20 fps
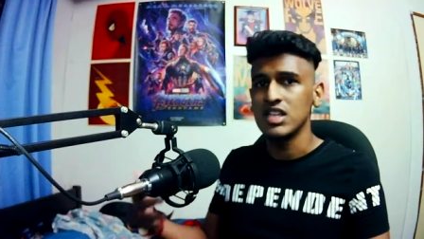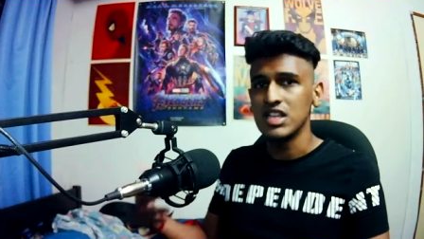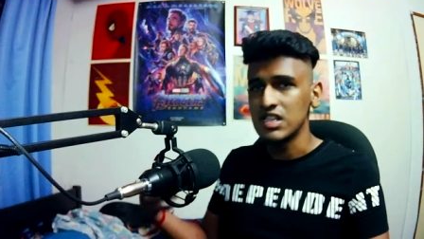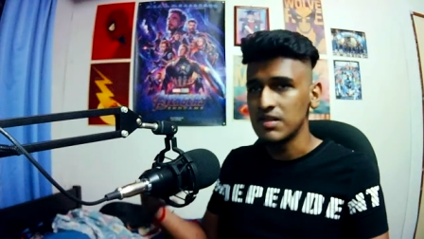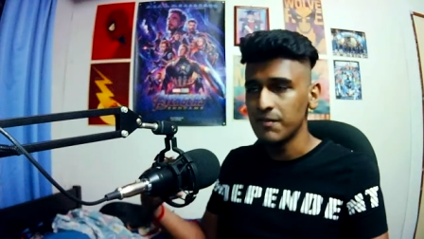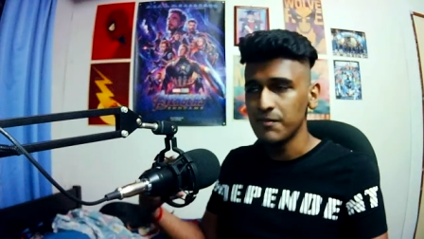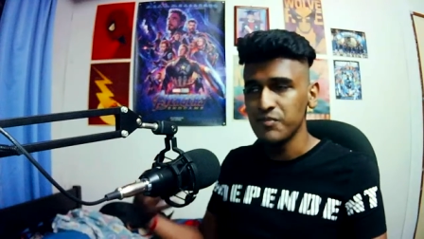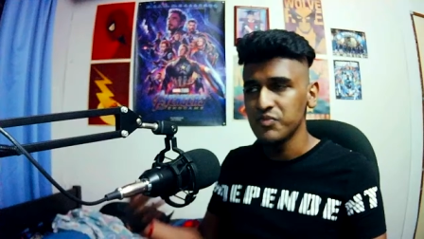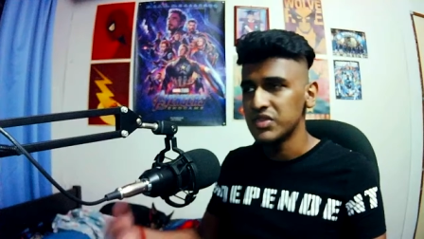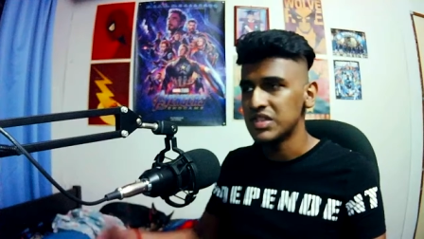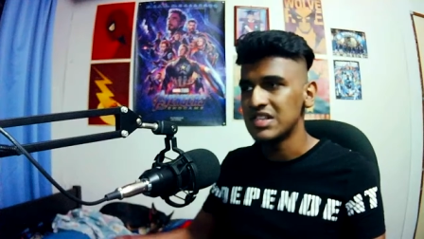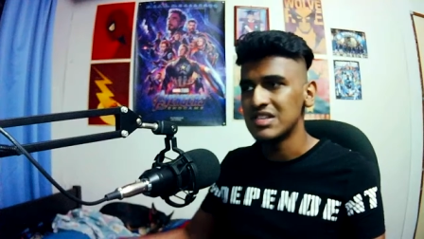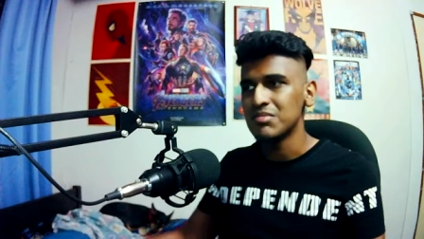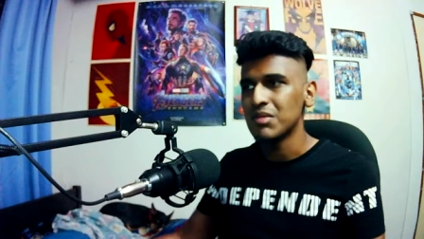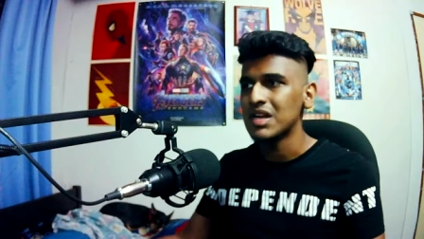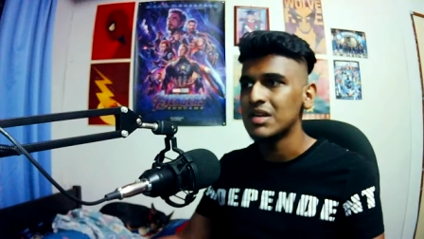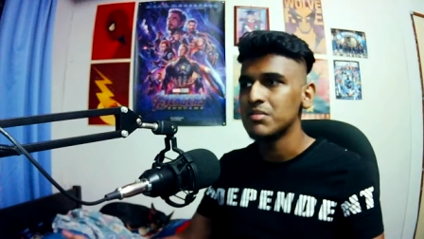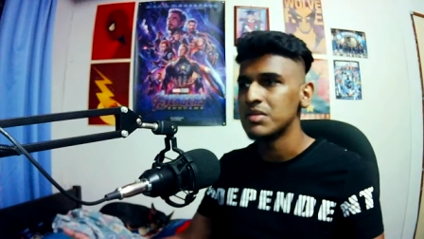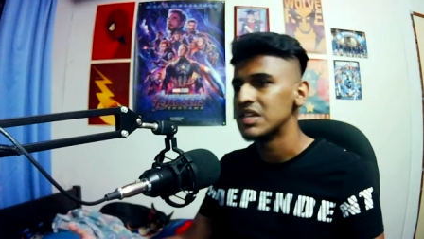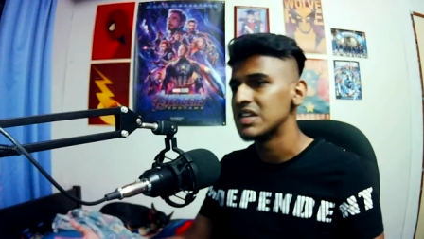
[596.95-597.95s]
He
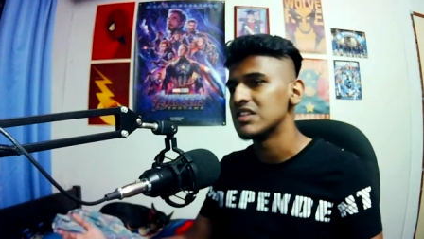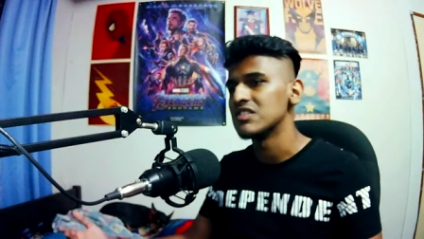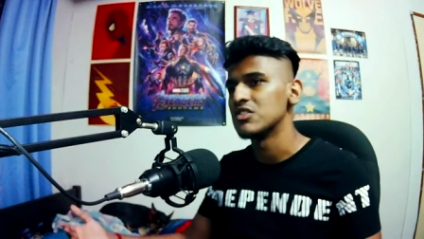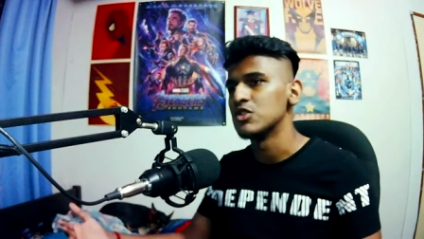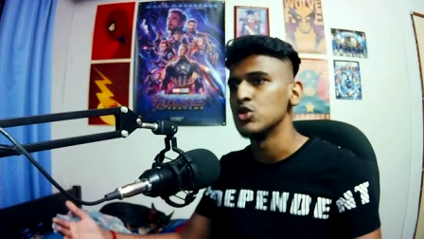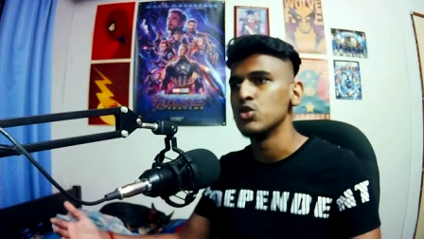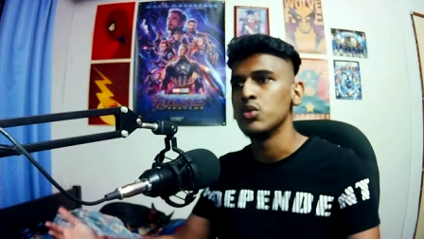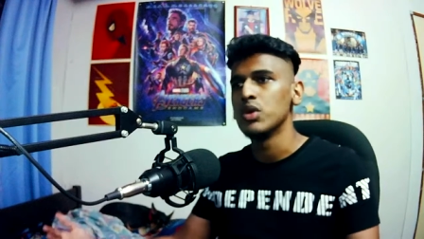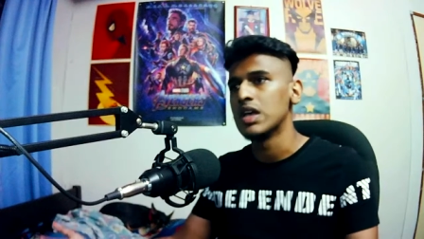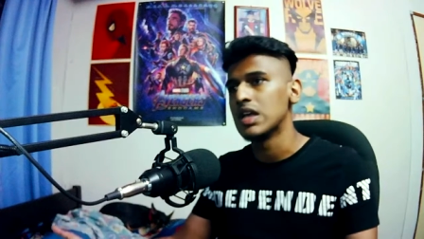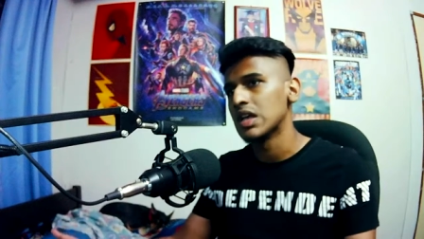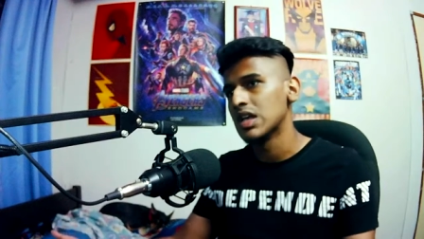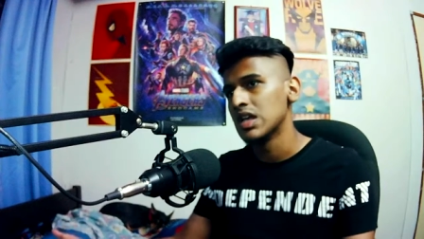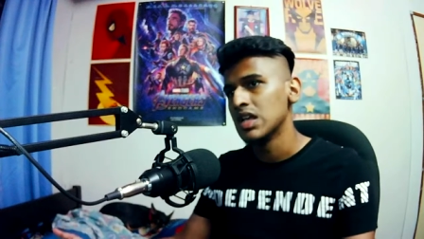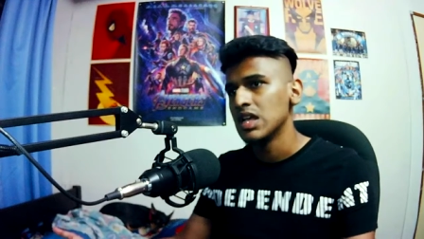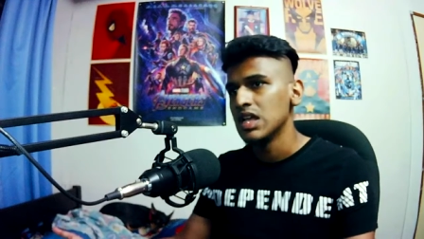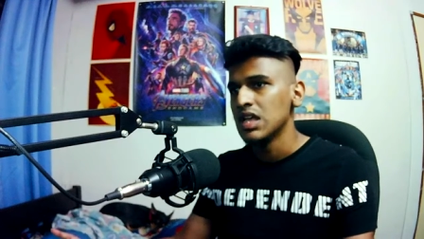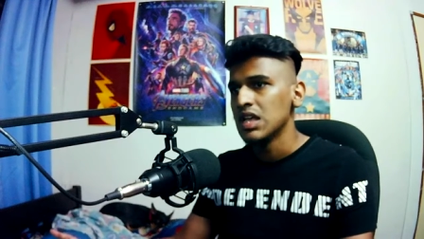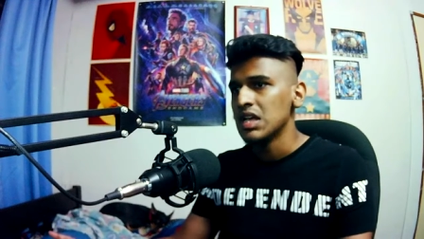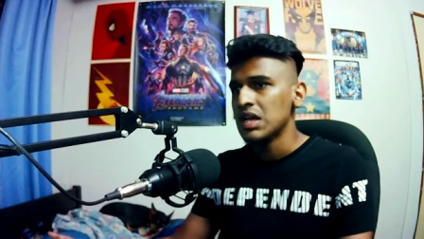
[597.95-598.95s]
this might be his doing,
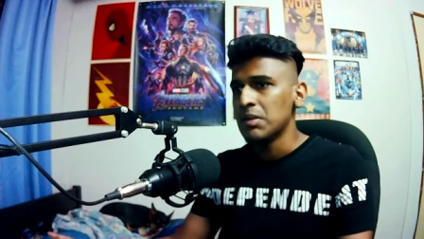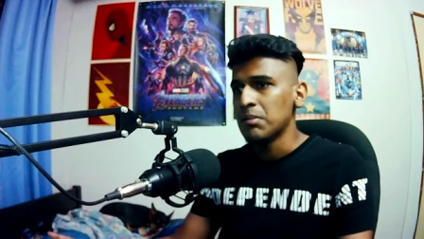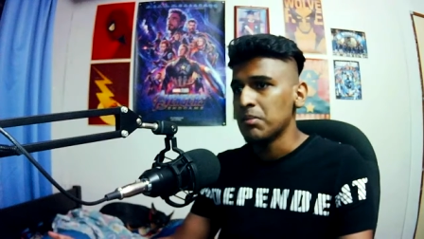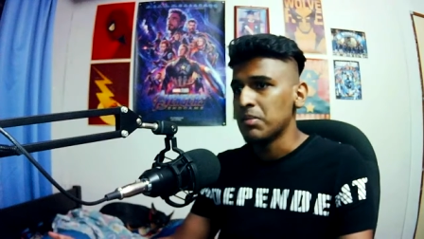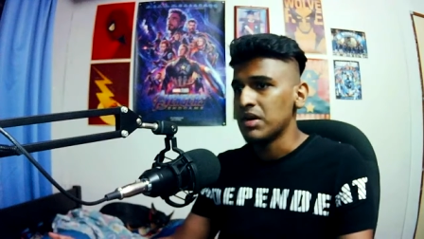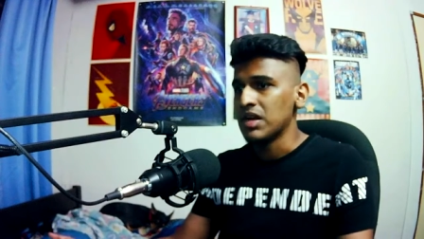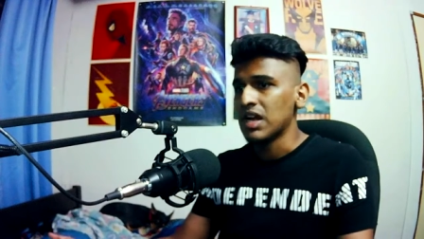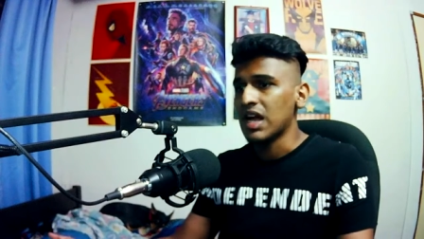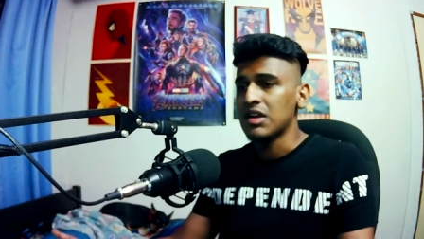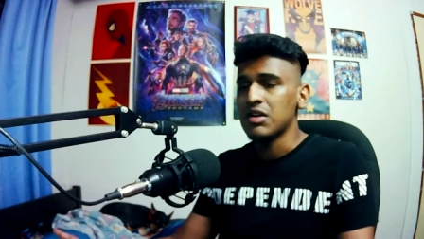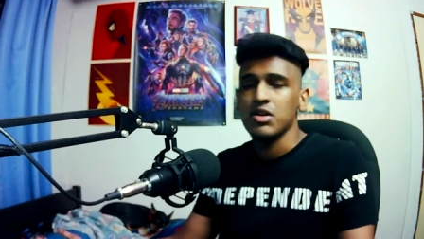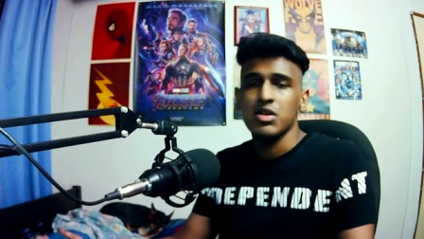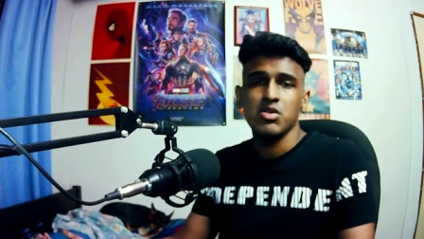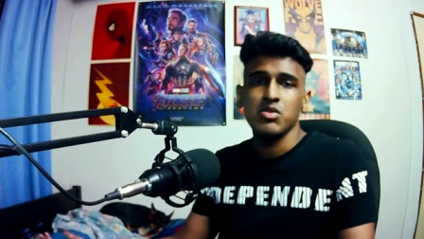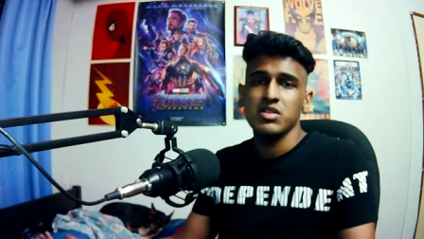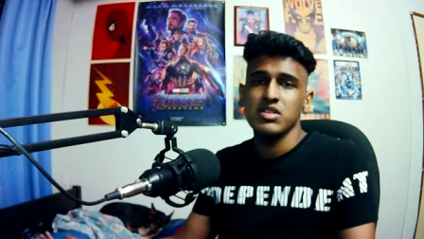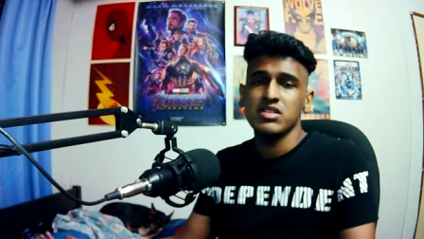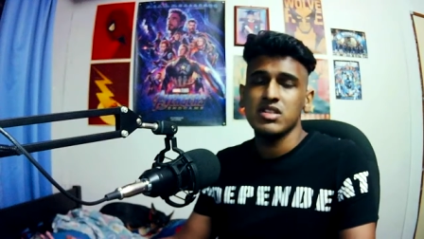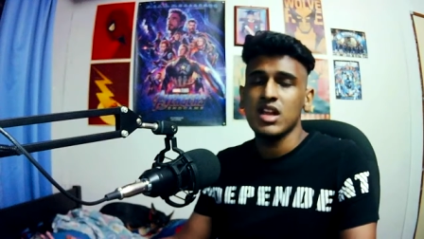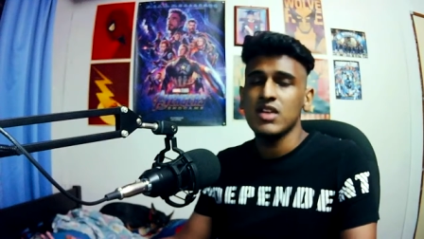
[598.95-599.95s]
but I don't
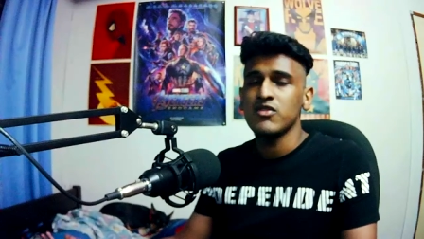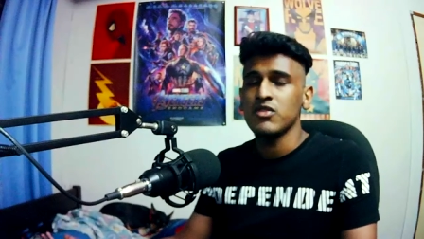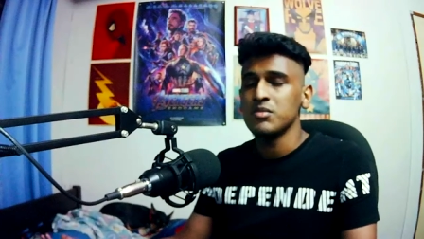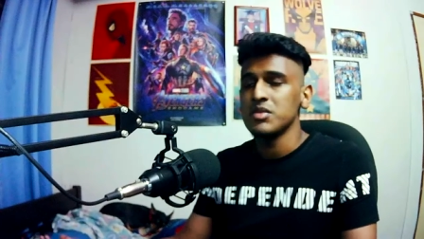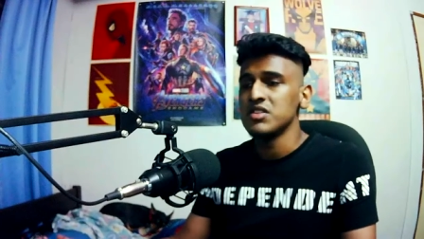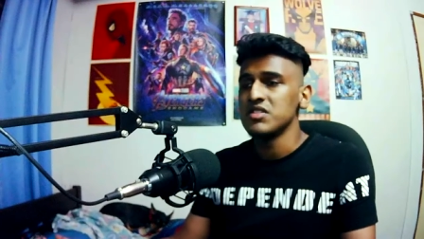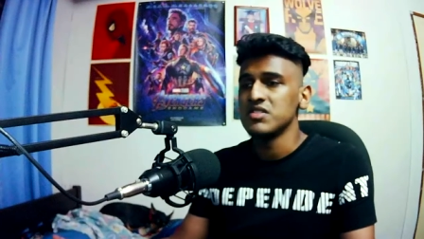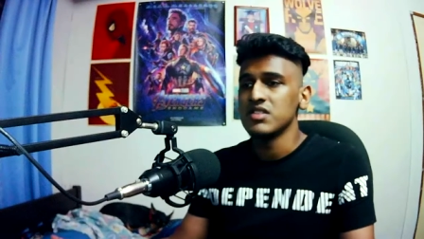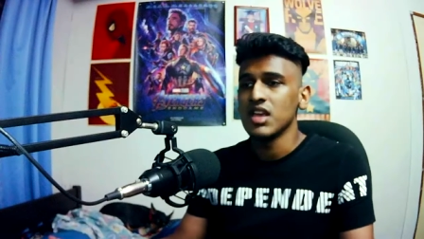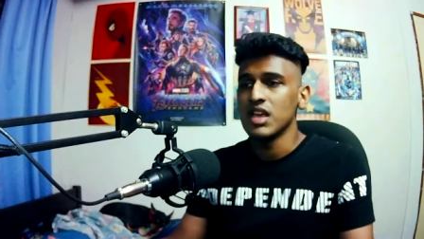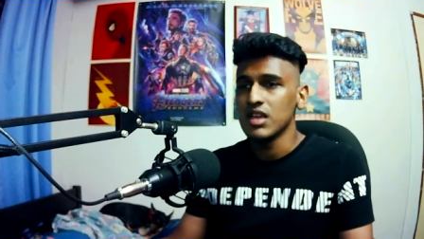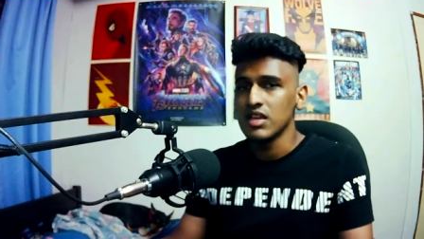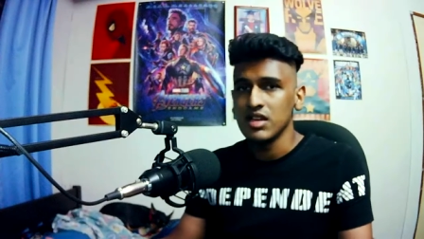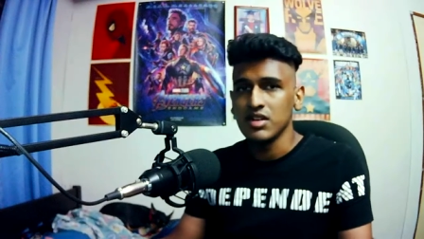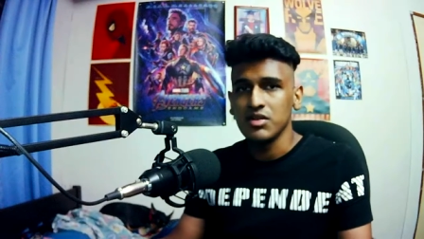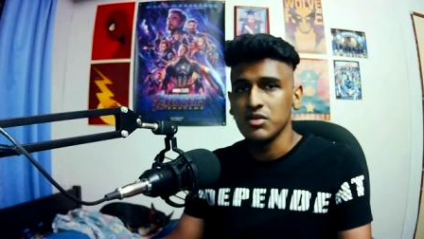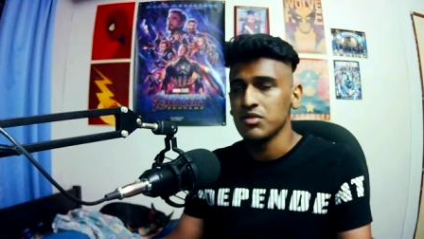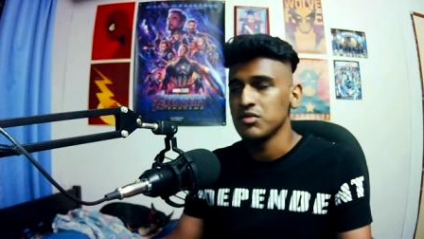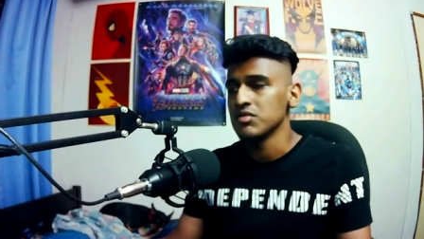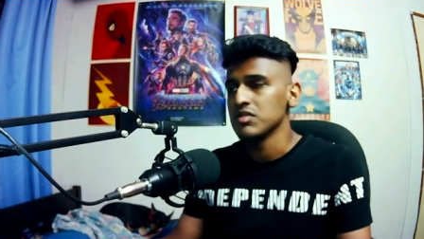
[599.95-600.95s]
know. It's not for me to say,
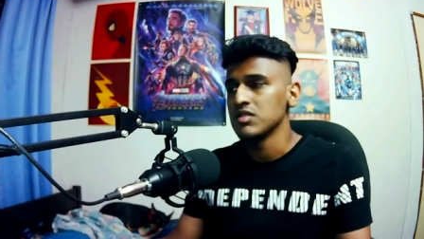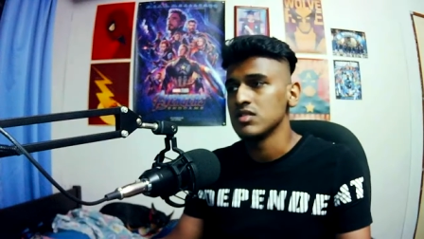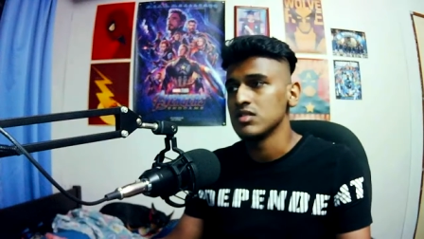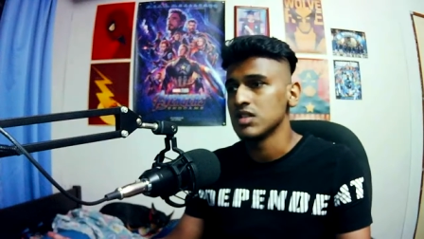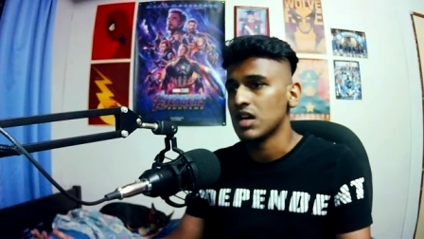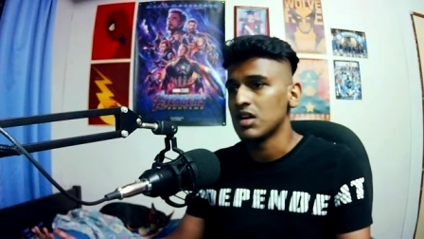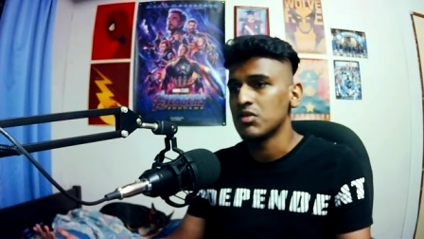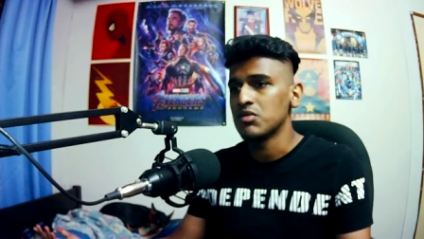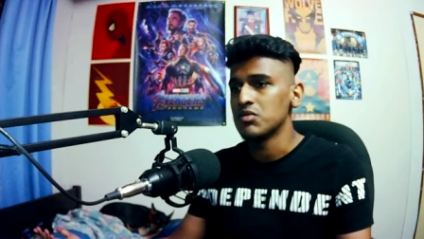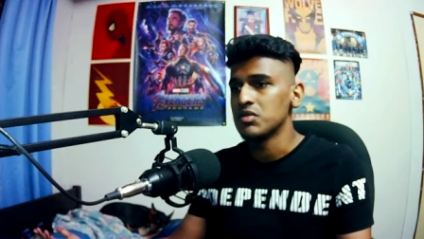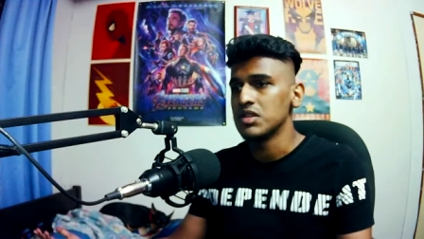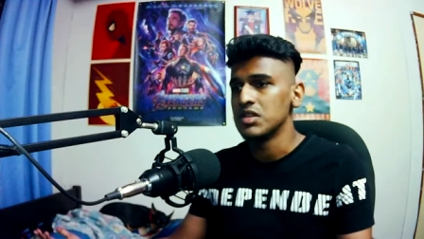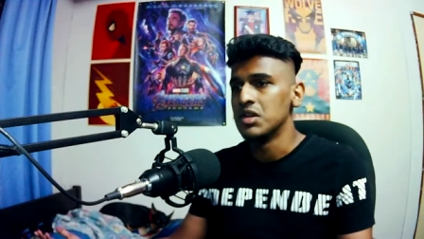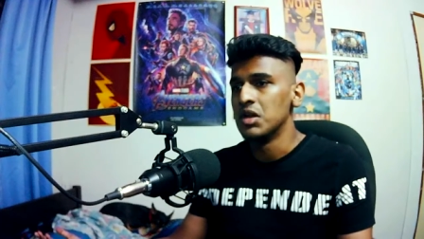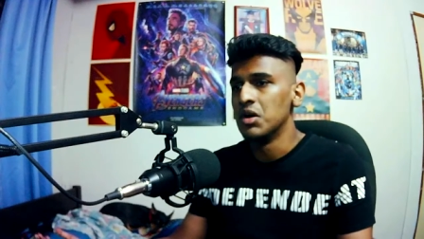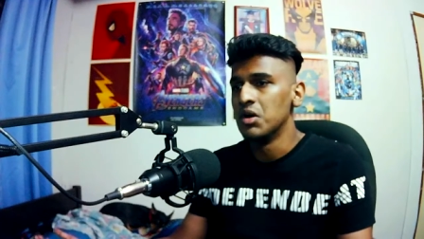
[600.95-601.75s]
you know, because I don't really